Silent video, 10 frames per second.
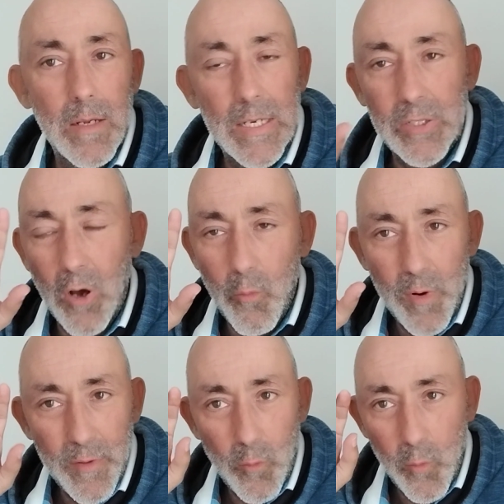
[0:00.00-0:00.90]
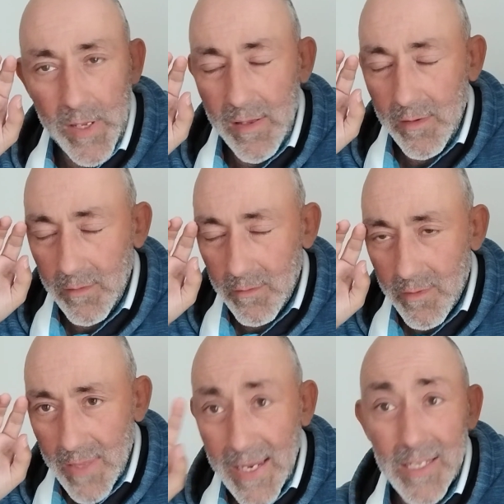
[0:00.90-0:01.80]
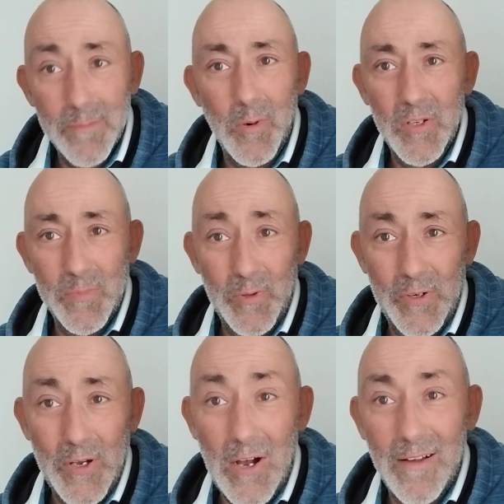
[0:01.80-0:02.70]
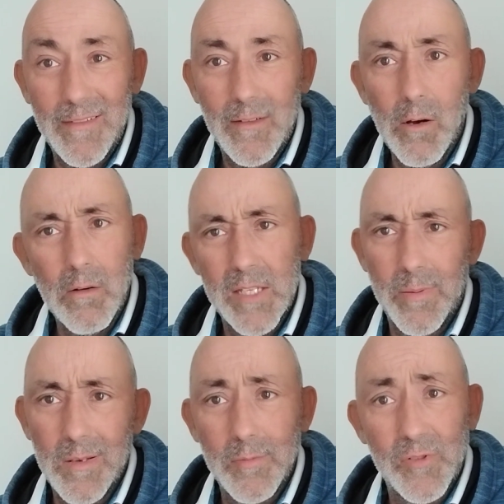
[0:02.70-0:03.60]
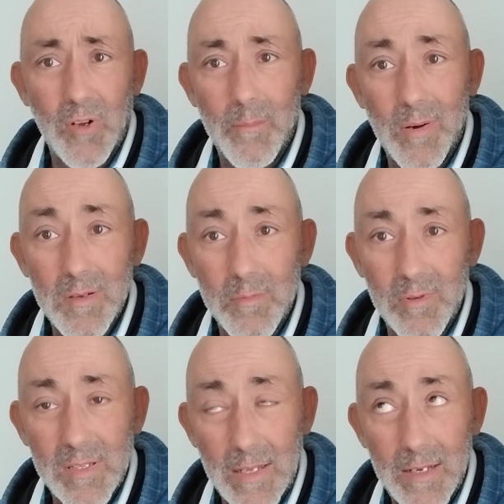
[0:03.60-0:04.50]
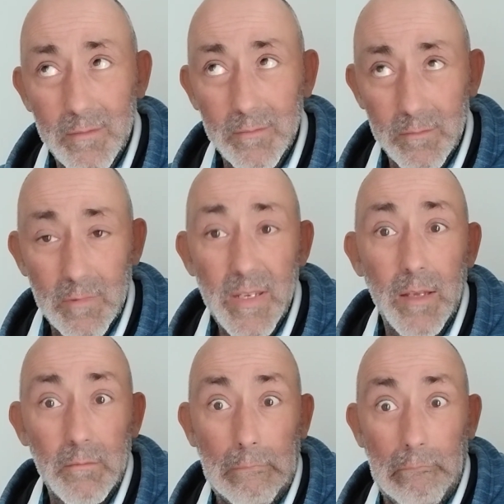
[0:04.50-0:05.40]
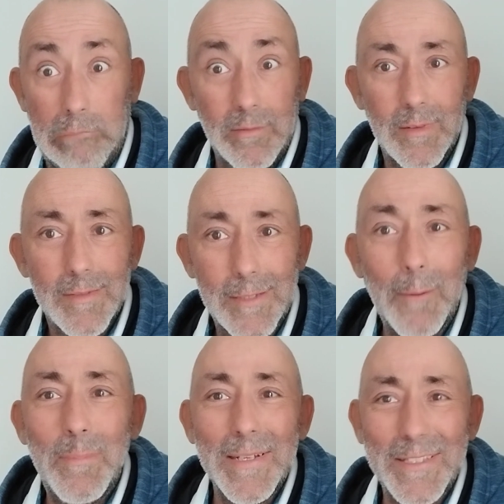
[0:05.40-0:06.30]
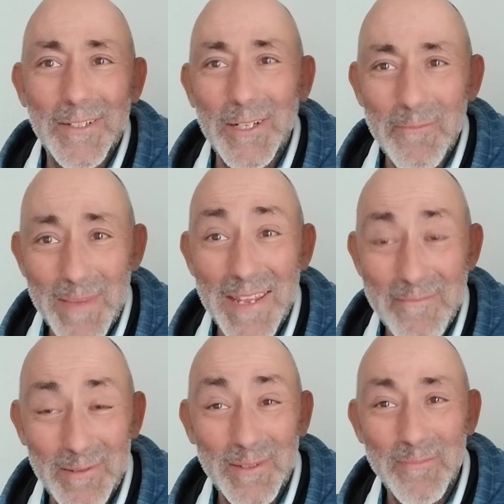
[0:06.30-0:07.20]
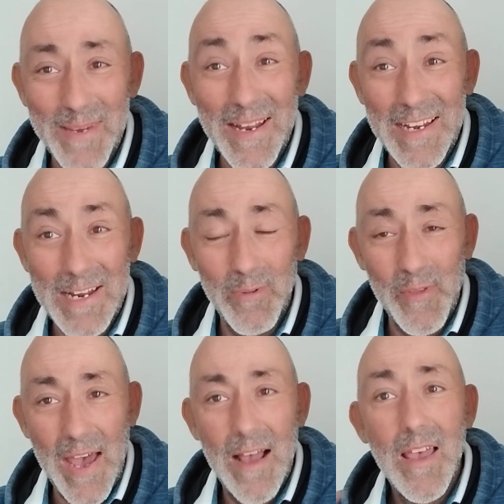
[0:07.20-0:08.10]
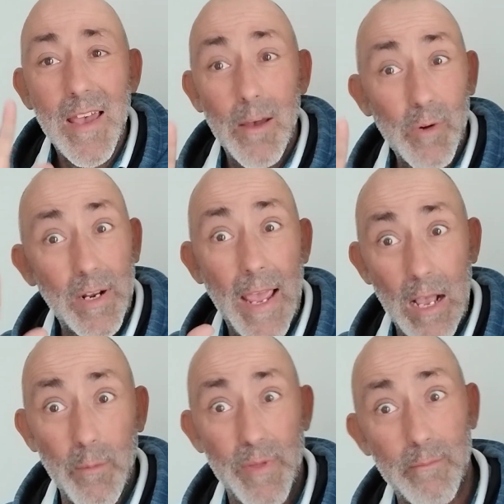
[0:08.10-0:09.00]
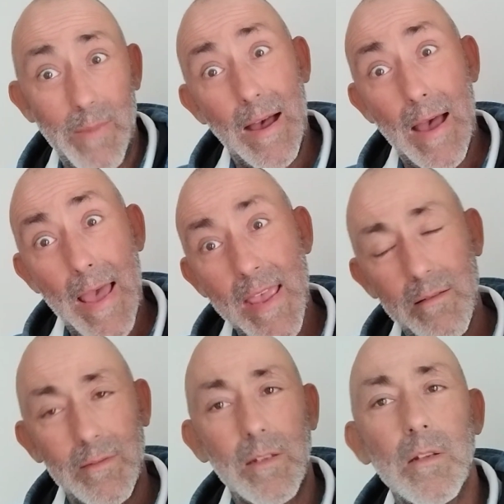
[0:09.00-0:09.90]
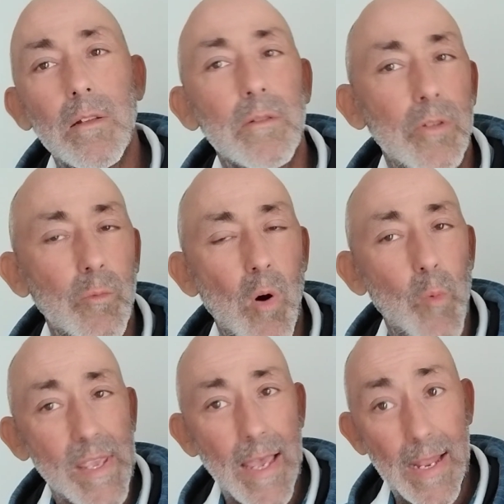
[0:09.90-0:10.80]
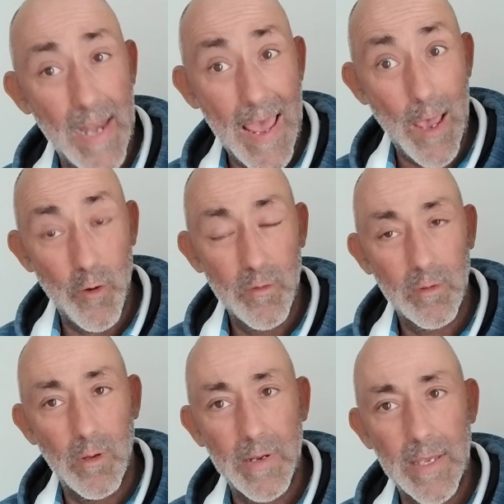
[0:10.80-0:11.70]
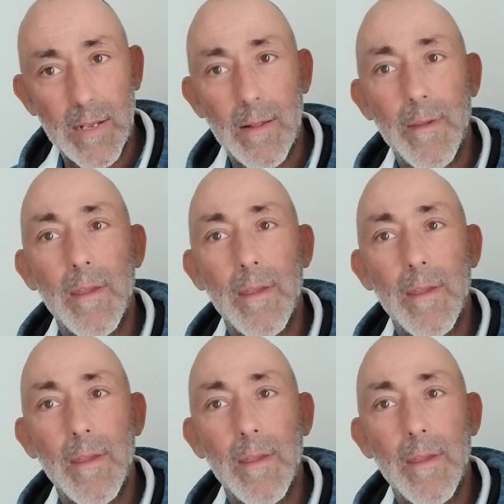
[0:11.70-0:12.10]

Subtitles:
It's not whether we think it's possible or not. Oh, it's possible, it's not possible. It's like, okay, somebody's going to be able to enable that. We're going to help them by doing what we can now, okay?